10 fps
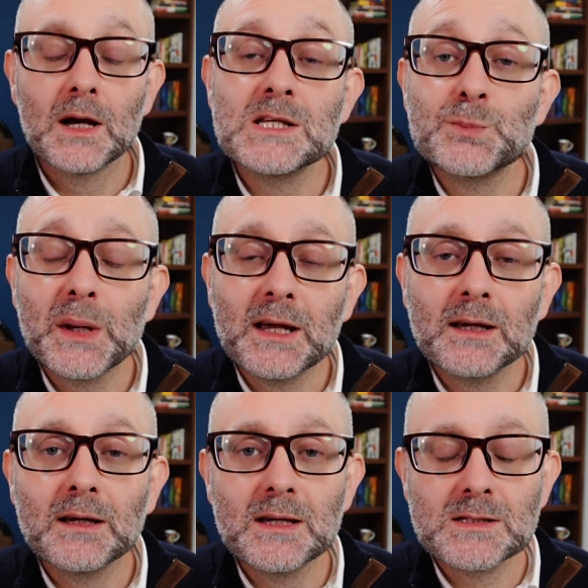
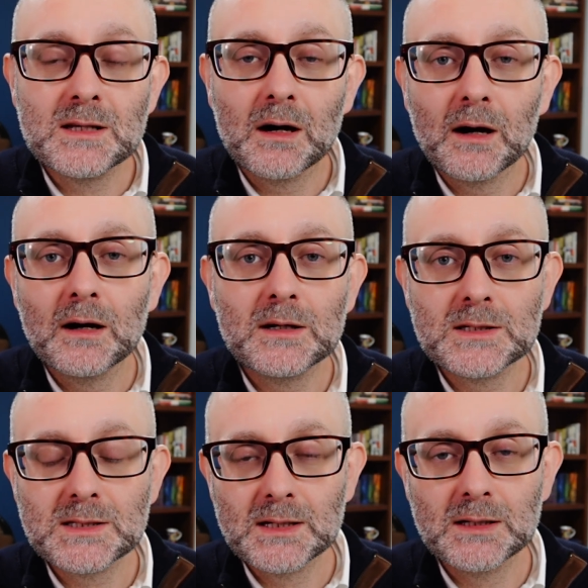Speaking is the
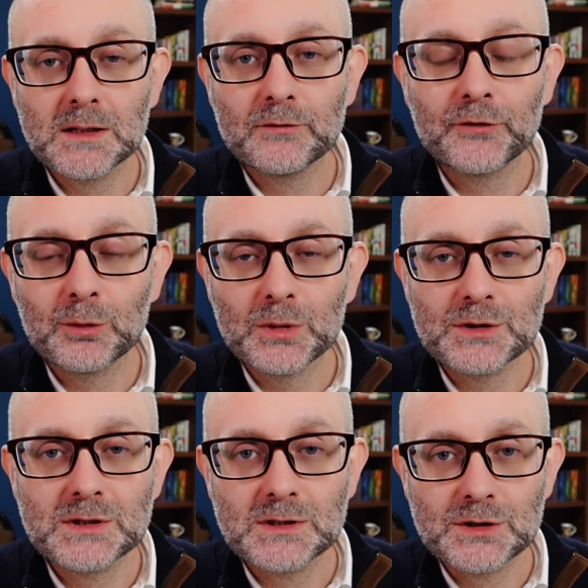hardest skill for
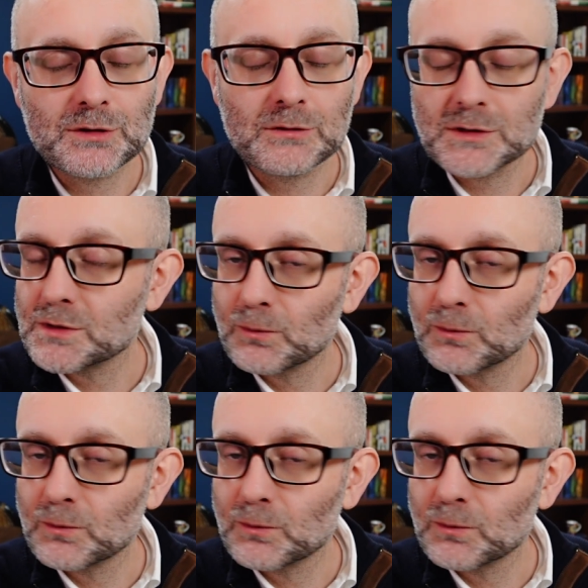most students,